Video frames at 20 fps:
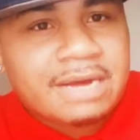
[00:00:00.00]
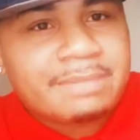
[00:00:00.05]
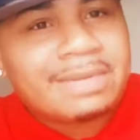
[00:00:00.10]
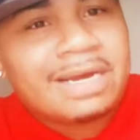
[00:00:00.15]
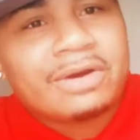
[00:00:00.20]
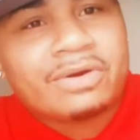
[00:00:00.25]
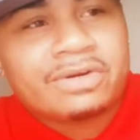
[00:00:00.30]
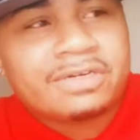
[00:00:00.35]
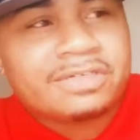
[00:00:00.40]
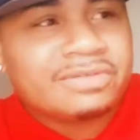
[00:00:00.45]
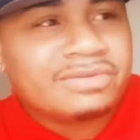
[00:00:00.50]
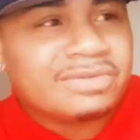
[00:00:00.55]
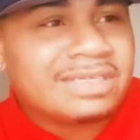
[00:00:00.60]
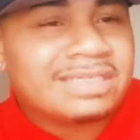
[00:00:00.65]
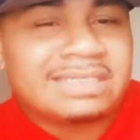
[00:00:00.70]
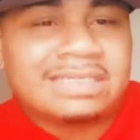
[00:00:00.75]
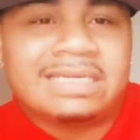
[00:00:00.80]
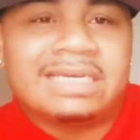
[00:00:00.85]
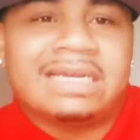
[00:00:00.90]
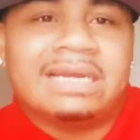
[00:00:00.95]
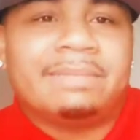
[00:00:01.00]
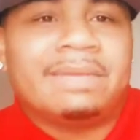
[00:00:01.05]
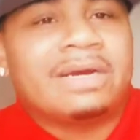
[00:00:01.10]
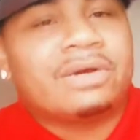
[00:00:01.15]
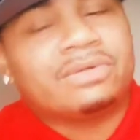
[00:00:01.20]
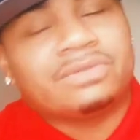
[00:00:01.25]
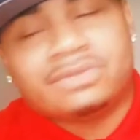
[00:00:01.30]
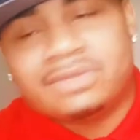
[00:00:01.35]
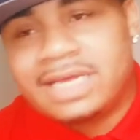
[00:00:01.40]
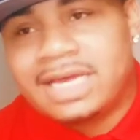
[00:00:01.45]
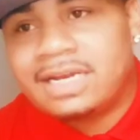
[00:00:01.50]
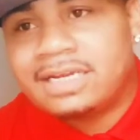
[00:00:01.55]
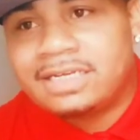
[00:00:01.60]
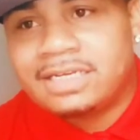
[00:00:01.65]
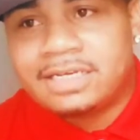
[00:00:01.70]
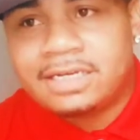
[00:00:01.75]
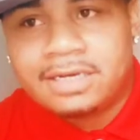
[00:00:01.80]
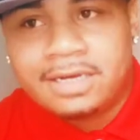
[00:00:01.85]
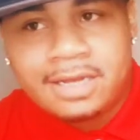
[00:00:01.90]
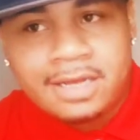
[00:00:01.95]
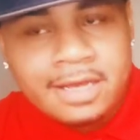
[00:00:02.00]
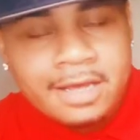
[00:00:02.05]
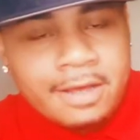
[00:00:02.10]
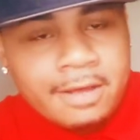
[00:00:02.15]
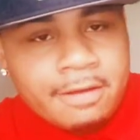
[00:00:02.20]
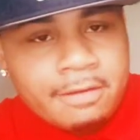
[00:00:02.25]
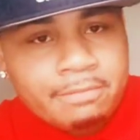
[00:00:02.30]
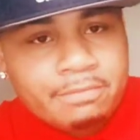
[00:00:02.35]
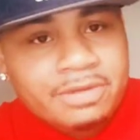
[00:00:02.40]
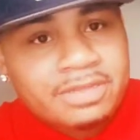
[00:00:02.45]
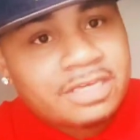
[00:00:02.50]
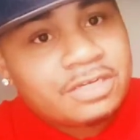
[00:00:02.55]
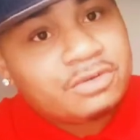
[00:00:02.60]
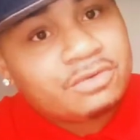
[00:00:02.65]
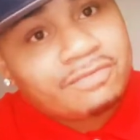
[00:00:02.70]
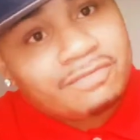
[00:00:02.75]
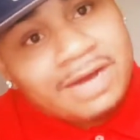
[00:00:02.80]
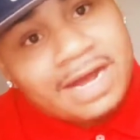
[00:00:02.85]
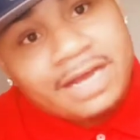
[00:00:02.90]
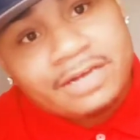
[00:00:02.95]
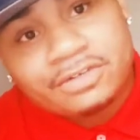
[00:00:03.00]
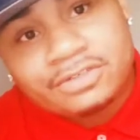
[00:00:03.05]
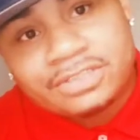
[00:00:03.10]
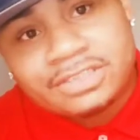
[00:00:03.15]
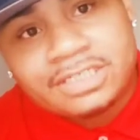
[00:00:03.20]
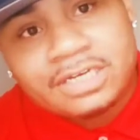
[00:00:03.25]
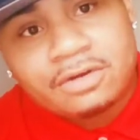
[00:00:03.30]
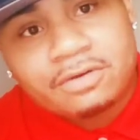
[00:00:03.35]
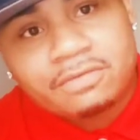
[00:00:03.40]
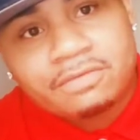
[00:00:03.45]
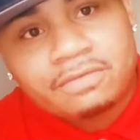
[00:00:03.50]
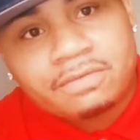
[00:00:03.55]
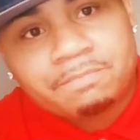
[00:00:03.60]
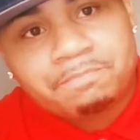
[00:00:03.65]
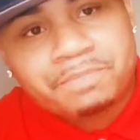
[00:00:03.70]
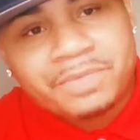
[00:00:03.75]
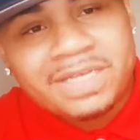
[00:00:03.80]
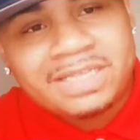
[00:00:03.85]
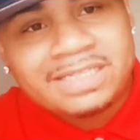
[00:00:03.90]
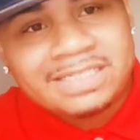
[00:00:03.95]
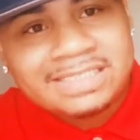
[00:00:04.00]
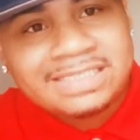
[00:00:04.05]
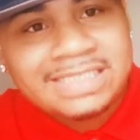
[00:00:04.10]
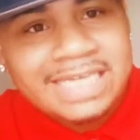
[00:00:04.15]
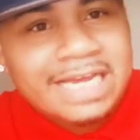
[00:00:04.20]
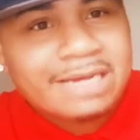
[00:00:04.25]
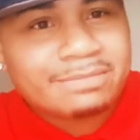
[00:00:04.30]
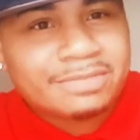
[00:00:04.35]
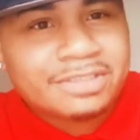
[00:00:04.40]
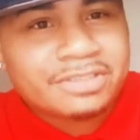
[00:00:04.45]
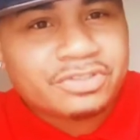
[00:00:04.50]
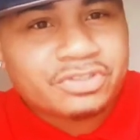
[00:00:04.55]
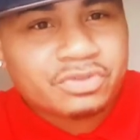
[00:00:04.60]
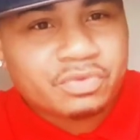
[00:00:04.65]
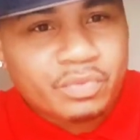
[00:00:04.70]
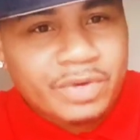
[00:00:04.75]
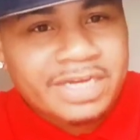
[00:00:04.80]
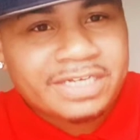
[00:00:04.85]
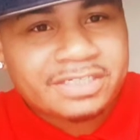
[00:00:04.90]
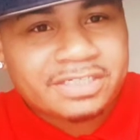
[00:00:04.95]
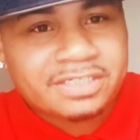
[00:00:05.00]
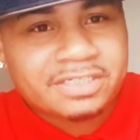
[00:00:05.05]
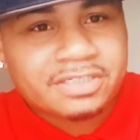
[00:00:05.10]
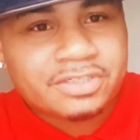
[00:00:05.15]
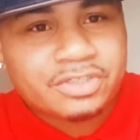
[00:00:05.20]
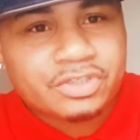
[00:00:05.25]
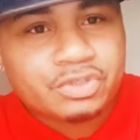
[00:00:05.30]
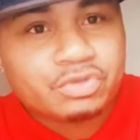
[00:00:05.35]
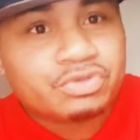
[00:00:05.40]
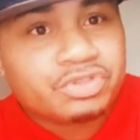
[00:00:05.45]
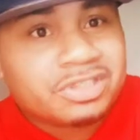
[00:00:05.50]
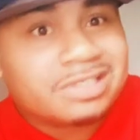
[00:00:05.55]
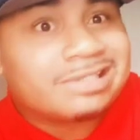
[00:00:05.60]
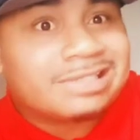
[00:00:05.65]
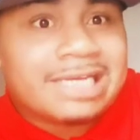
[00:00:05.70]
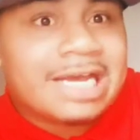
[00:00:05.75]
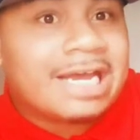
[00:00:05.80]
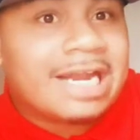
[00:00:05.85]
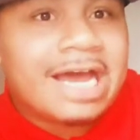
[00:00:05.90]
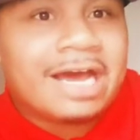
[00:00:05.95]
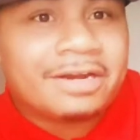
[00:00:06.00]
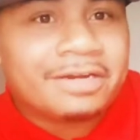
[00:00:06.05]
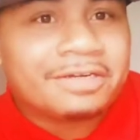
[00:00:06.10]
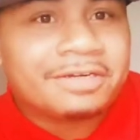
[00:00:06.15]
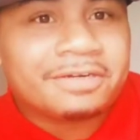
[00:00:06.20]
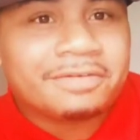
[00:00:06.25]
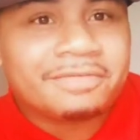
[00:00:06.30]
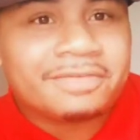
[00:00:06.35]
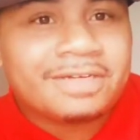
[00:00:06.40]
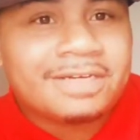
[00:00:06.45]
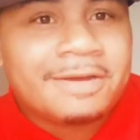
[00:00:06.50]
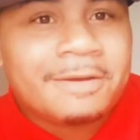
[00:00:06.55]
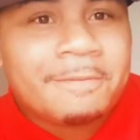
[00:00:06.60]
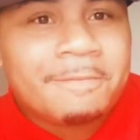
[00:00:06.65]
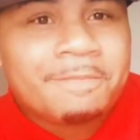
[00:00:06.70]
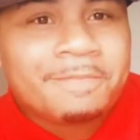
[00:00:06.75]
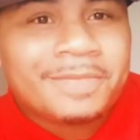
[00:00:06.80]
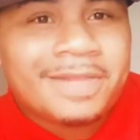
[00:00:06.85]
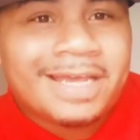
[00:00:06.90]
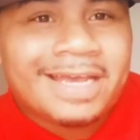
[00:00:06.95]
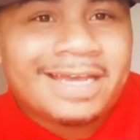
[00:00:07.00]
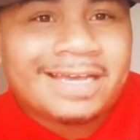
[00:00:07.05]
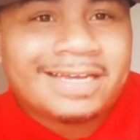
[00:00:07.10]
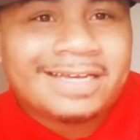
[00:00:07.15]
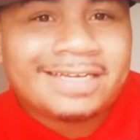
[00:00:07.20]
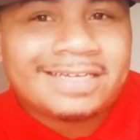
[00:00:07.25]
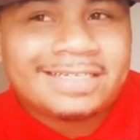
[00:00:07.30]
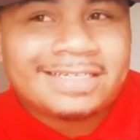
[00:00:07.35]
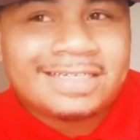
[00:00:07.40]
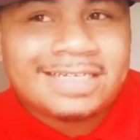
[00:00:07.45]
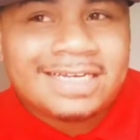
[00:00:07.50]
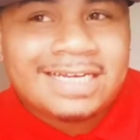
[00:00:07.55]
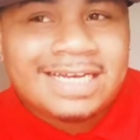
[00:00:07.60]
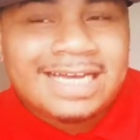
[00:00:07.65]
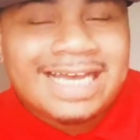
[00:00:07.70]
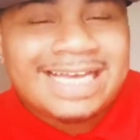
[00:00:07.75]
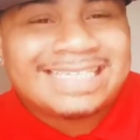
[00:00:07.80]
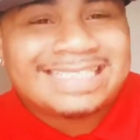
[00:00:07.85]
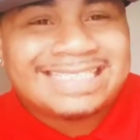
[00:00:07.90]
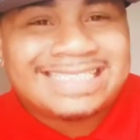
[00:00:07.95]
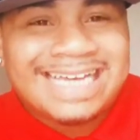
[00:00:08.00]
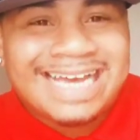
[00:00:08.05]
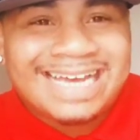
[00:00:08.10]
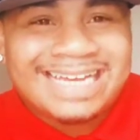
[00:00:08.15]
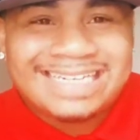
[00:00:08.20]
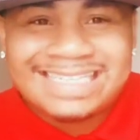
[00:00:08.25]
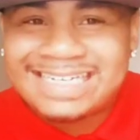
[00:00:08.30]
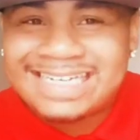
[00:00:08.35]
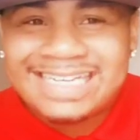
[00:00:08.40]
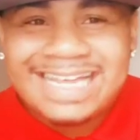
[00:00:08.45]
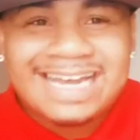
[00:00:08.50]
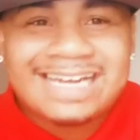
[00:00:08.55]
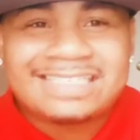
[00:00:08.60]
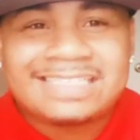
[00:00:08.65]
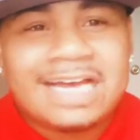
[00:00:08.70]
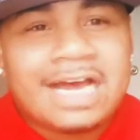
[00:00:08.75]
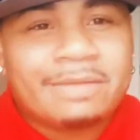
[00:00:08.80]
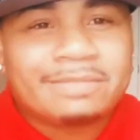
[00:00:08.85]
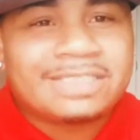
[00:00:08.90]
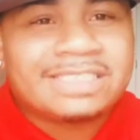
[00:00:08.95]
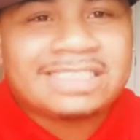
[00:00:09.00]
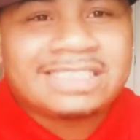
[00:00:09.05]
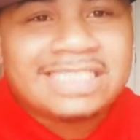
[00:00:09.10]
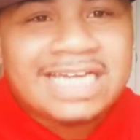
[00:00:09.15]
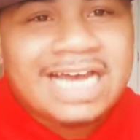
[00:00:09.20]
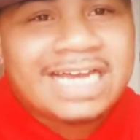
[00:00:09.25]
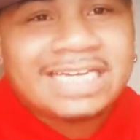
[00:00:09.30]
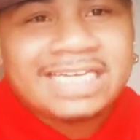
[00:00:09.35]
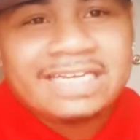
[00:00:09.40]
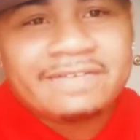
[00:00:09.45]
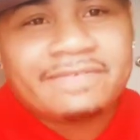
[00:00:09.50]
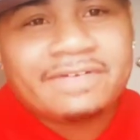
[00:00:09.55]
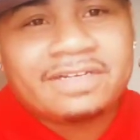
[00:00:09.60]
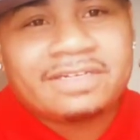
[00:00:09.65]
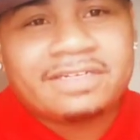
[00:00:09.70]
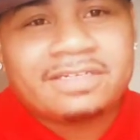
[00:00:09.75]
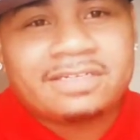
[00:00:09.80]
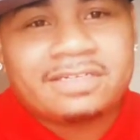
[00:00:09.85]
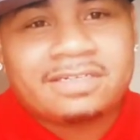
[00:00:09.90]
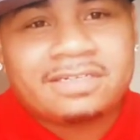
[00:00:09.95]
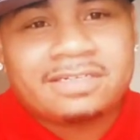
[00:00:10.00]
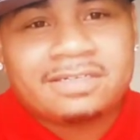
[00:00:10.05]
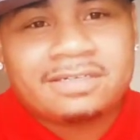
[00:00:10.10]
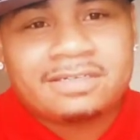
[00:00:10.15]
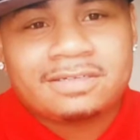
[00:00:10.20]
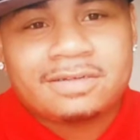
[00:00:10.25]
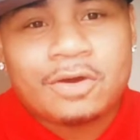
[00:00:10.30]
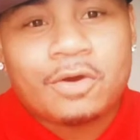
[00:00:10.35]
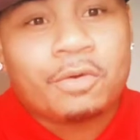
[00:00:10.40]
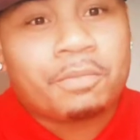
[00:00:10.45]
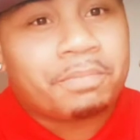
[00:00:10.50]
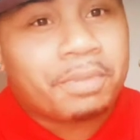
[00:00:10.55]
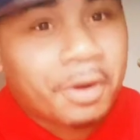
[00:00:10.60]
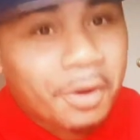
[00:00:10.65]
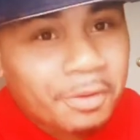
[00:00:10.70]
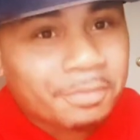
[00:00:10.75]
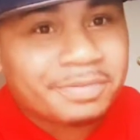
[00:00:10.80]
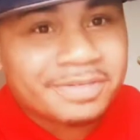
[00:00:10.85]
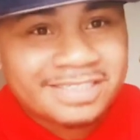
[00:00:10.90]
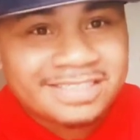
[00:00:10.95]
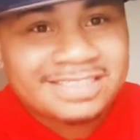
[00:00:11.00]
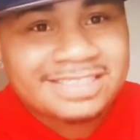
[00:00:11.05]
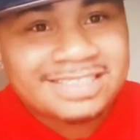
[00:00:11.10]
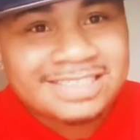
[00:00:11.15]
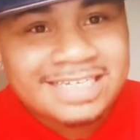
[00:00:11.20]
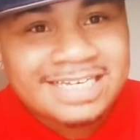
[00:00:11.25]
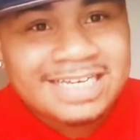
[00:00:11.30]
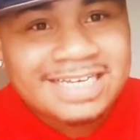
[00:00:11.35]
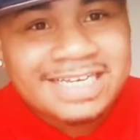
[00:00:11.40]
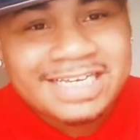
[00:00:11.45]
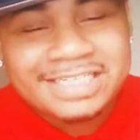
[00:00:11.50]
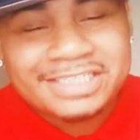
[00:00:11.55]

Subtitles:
I'm not going to do this again. I'm not going to do that again. But then you find yourself in the same situation you just got out of. And a lot of times it's not even on purpose.